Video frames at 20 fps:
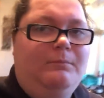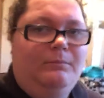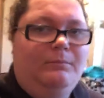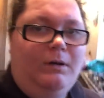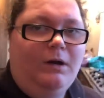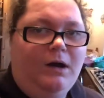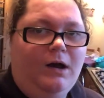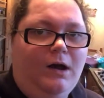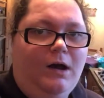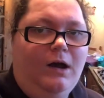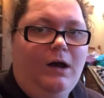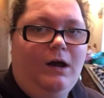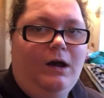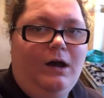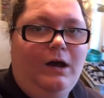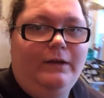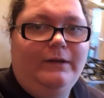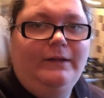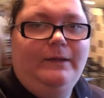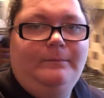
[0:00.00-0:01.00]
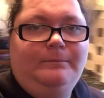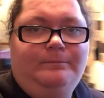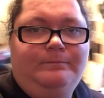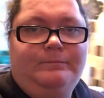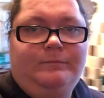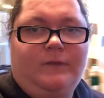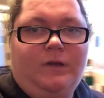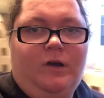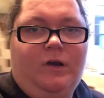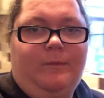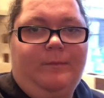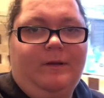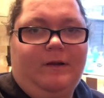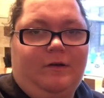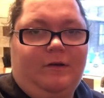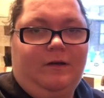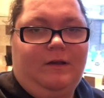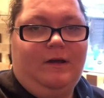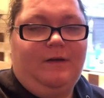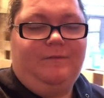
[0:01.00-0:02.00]
Morning. I hope you're
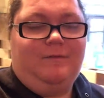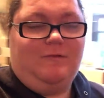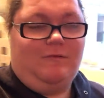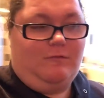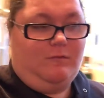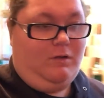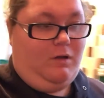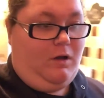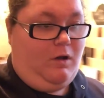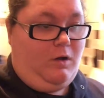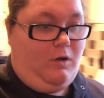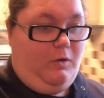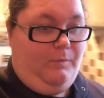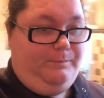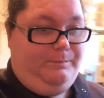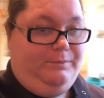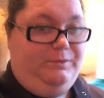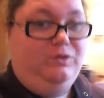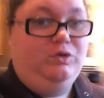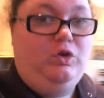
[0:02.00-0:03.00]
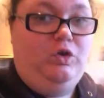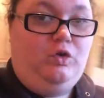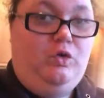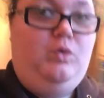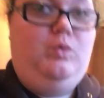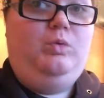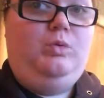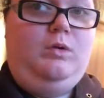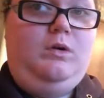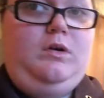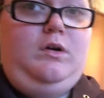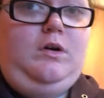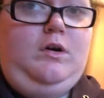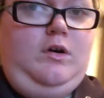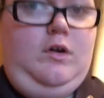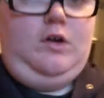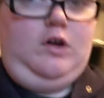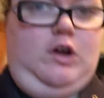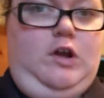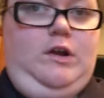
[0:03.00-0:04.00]
gonna have a. I hope you
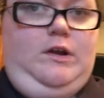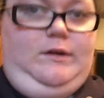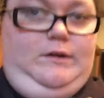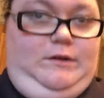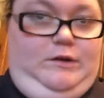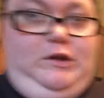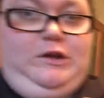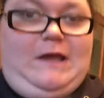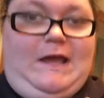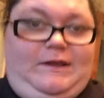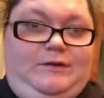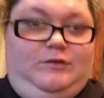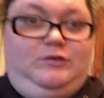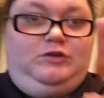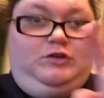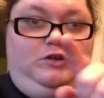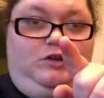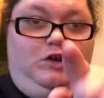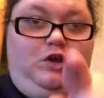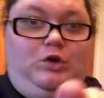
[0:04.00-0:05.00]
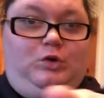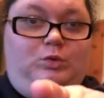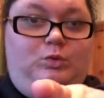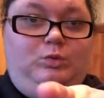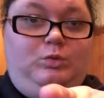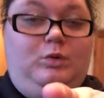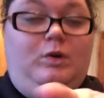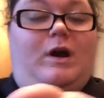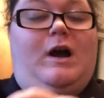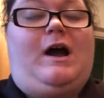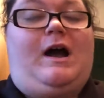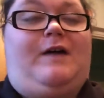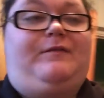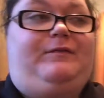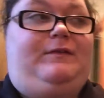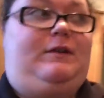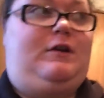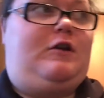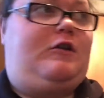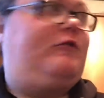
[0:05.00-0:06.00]
are
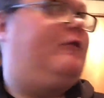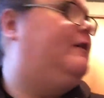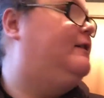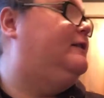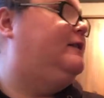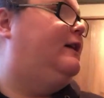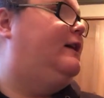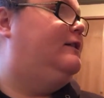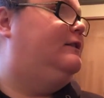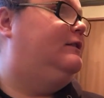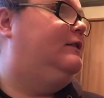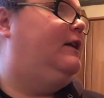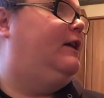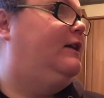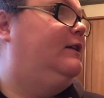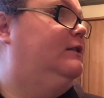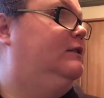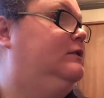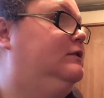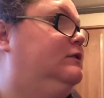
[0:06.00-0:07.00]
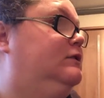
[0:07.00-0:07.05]
having a great day today.